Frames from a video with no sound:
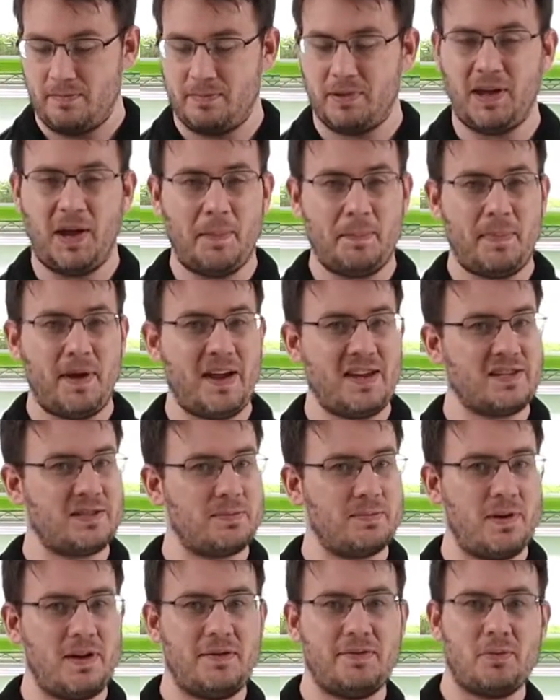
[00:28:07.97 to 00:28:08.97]

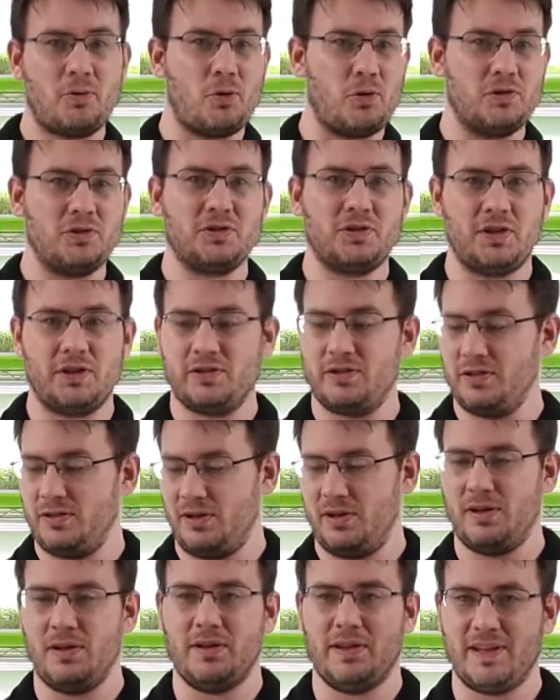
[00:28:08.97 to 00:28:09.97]
plant-based, made from cornstarch.
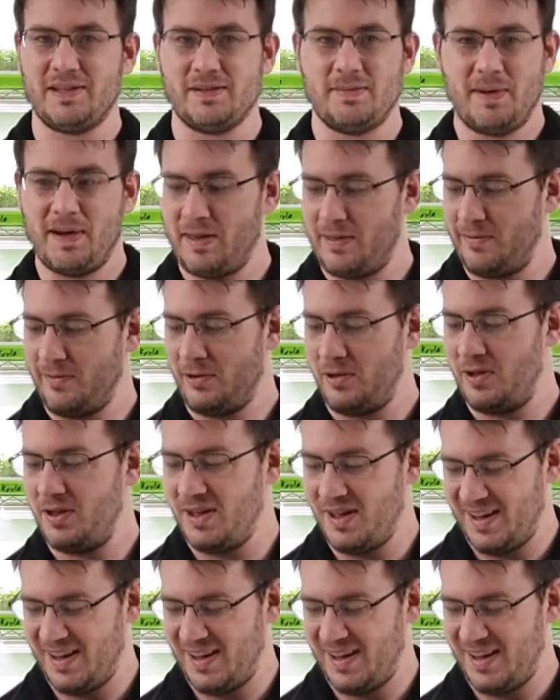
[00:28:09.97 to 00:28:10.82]
Oh, that's a mouthful.